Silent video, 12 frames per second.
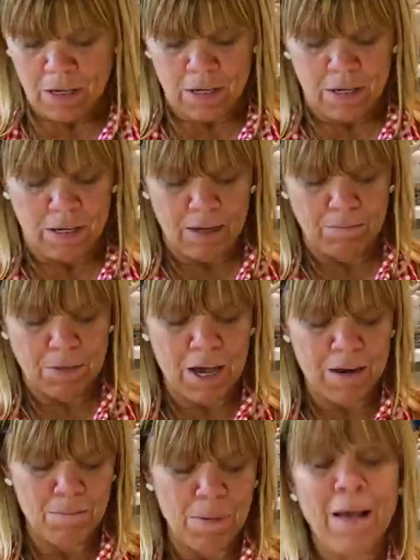um,
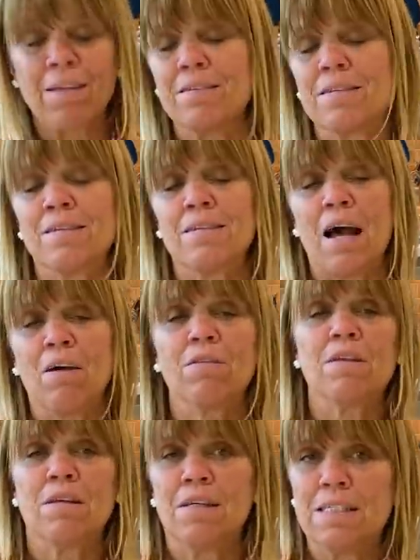kind of balances
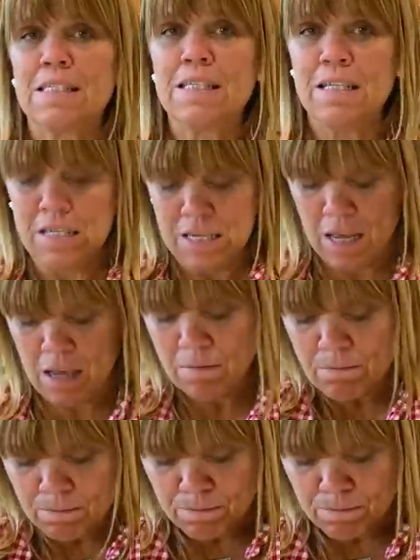out the acidity